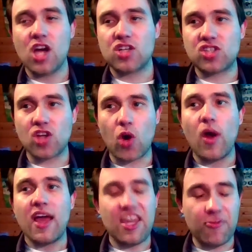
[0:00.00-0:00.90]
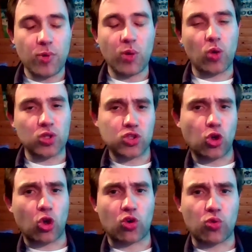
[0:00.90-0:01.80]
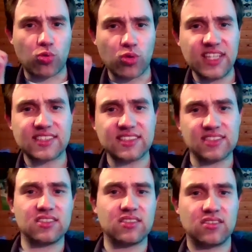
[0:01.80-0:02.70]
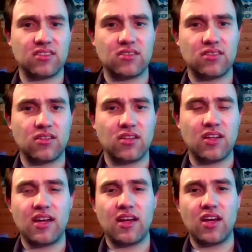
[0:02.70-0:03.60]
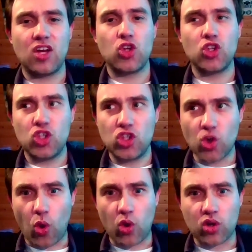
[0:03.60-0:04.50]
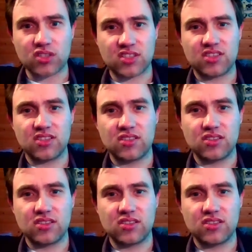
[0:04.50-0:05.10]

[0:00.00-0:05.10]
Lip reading: So if we want to talk reason, yours,